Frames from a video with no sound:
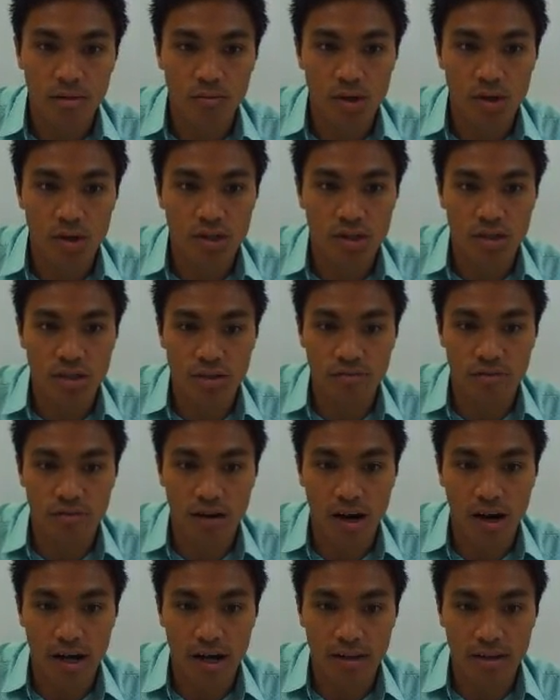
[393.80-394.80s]
we just
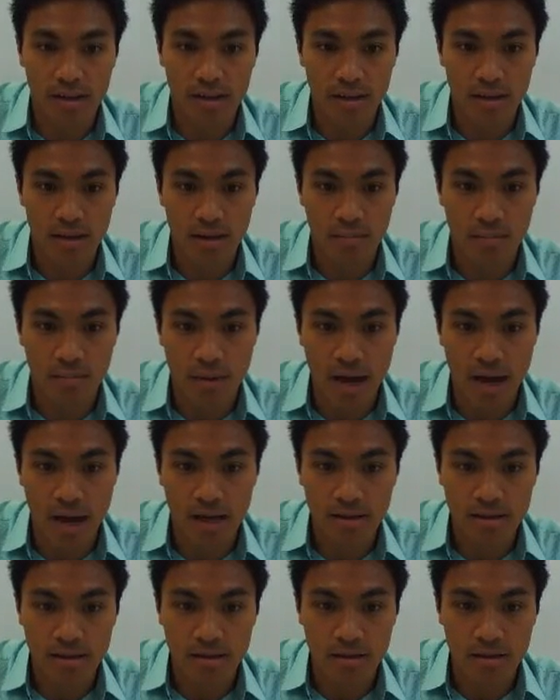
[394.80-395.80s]
divide the
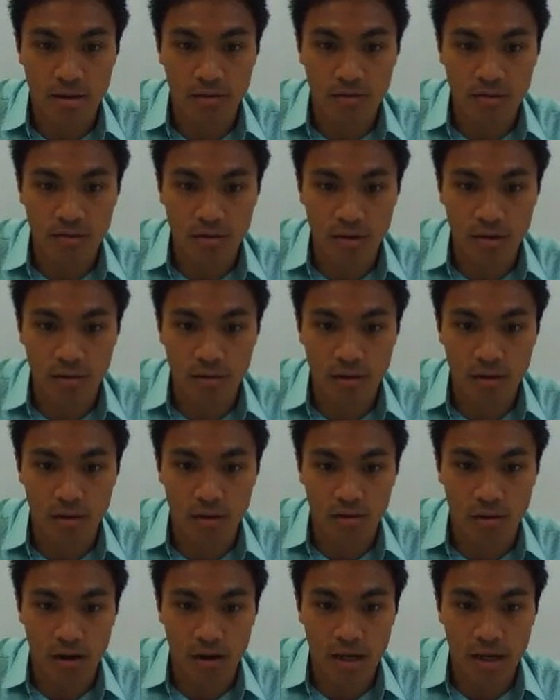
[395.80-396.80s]
mass of sodium
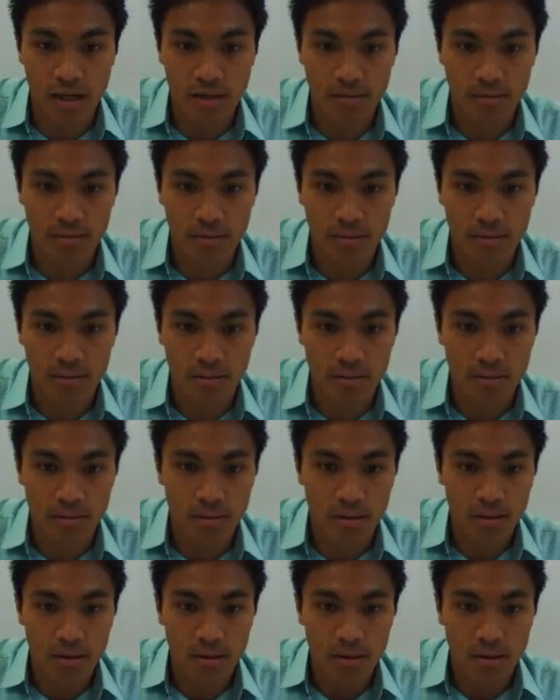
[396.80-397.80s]
chloride
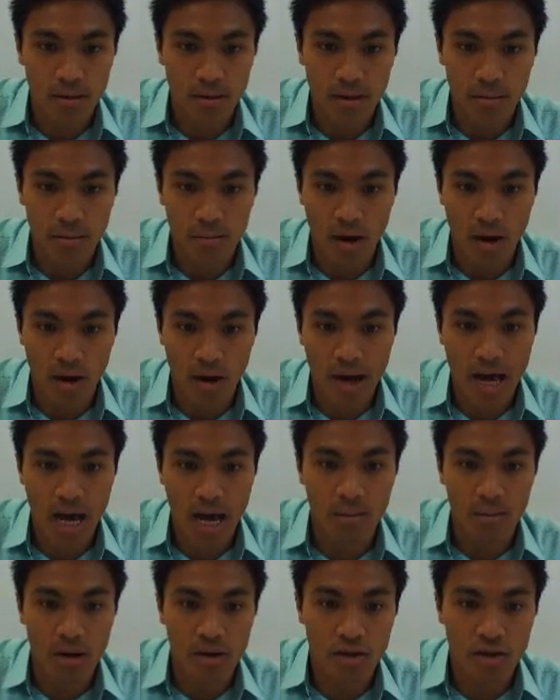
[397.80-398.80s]
by
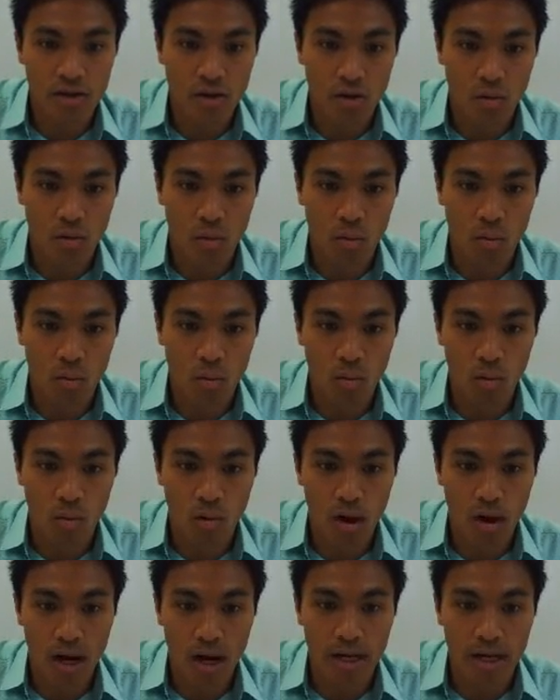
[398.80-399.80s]
how much
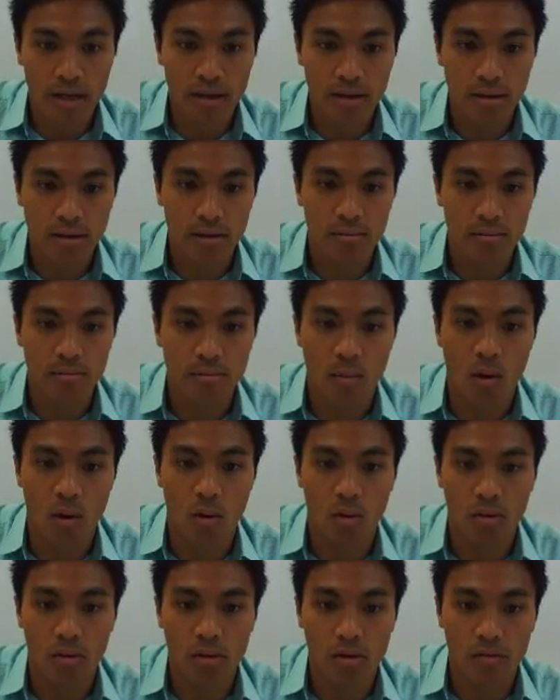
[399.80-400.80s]
1
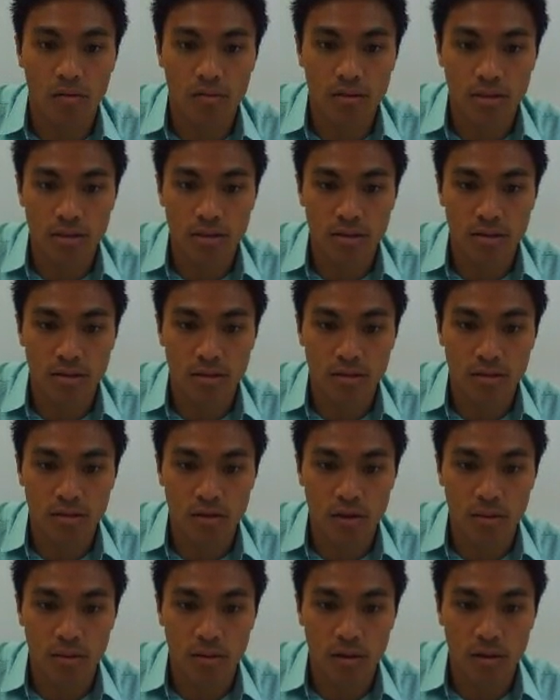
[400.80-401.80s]
mole of
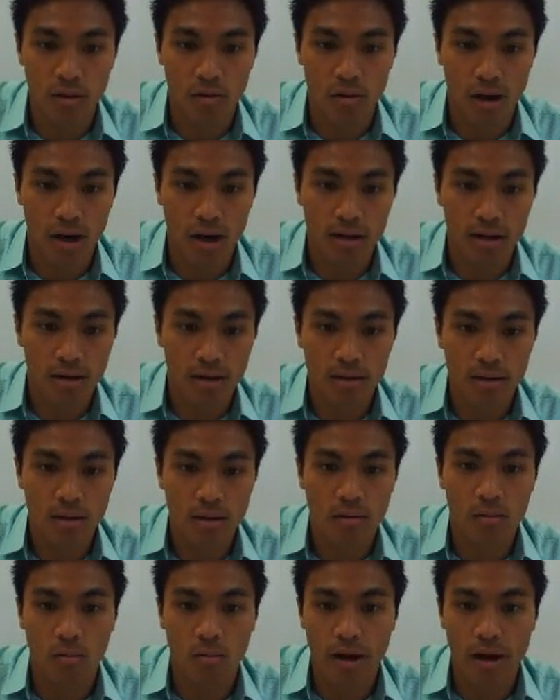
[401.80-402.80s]
sodium chloride
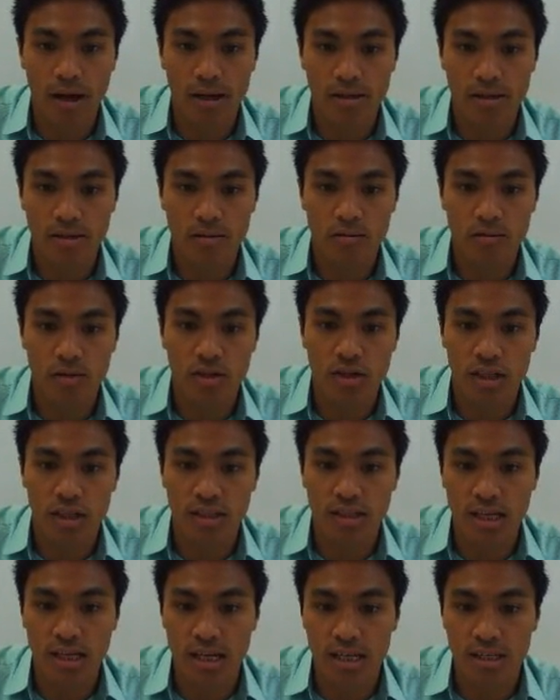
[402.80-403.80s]
weighs, which
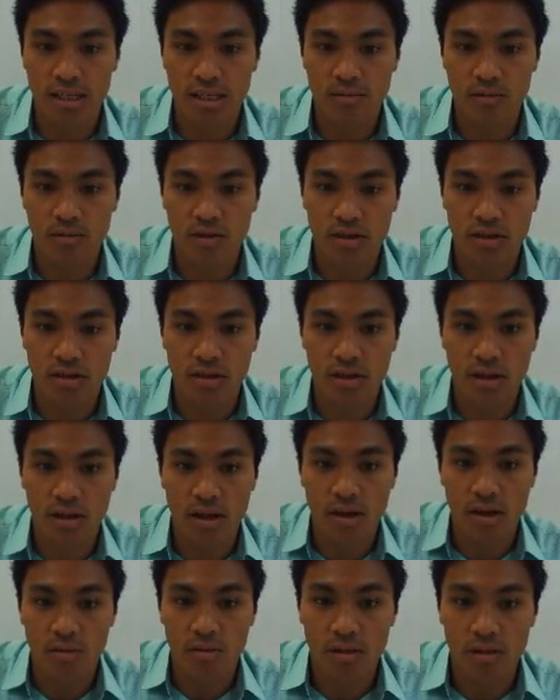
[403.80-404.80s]
is easy, which is,
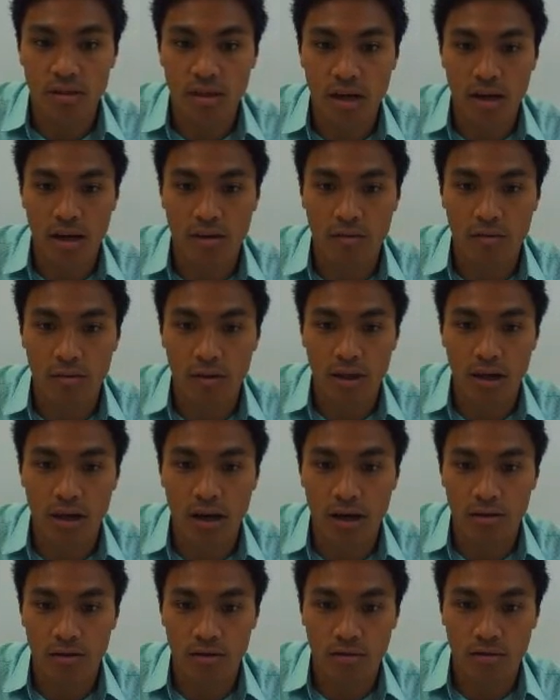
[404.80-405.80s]
we started off with
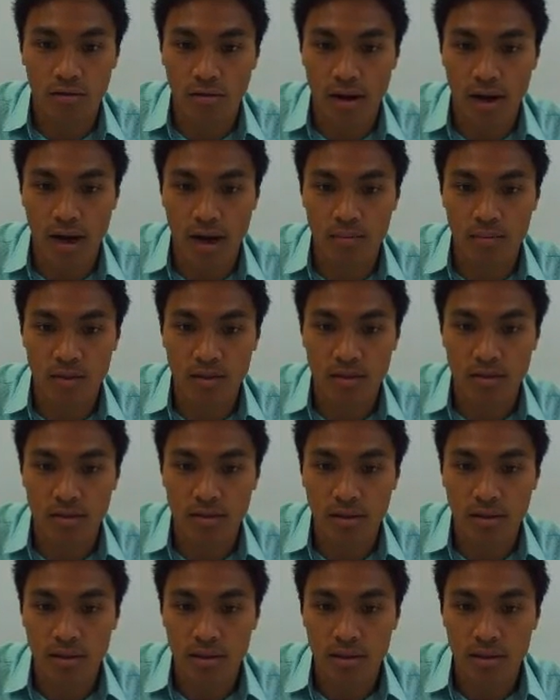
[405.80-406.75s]
100 grams,